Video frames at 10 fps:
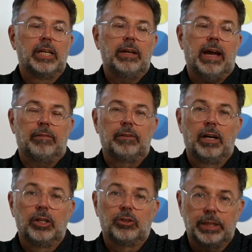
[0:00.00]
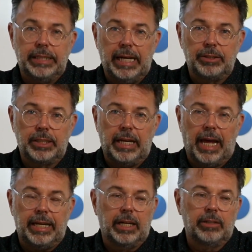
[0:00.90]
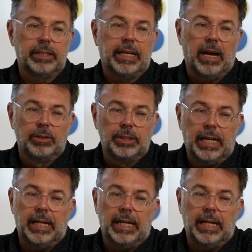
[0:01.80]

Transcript: you have 3,900 Gauss